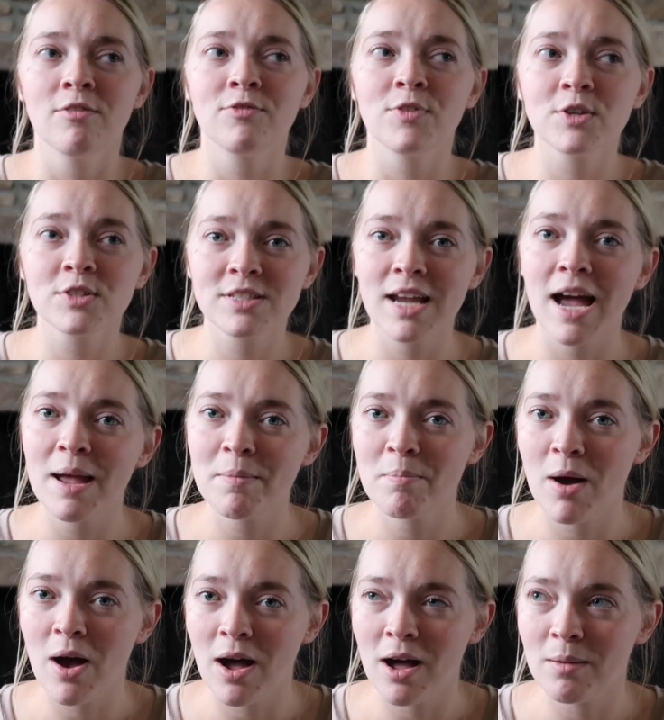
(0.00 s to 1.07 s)
First time
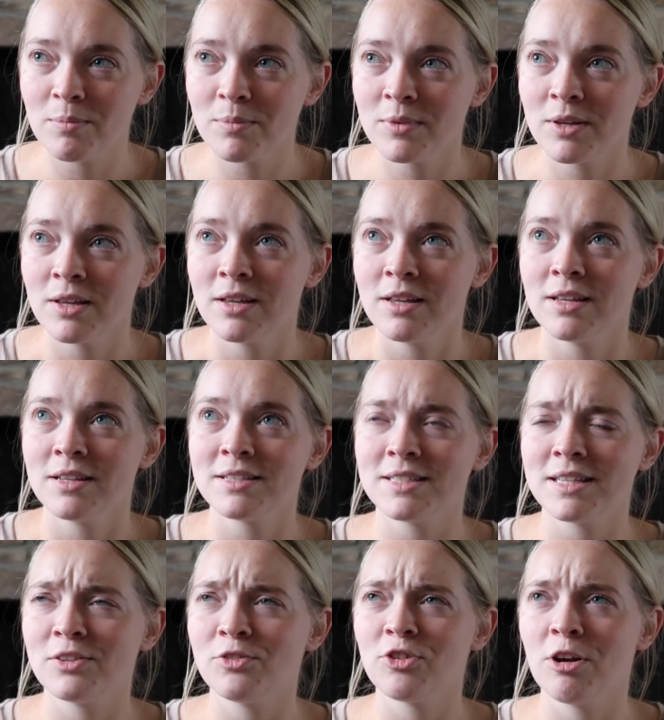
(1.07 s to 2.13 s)
mom
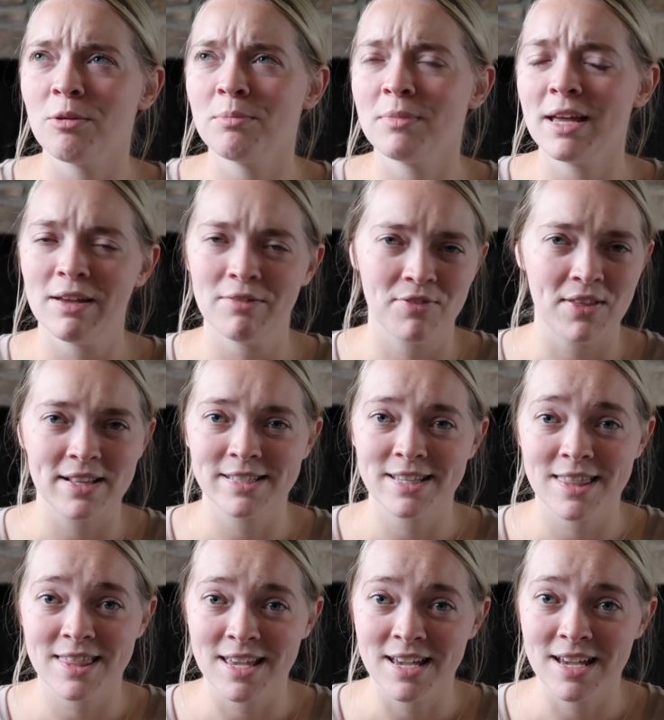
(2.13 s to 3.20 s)
syndrome, if that's a
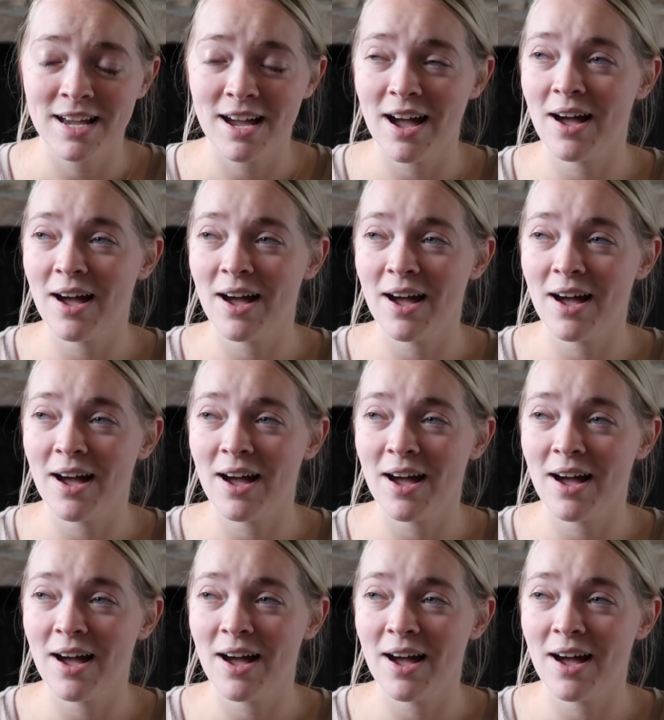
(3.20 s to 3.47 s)
thing.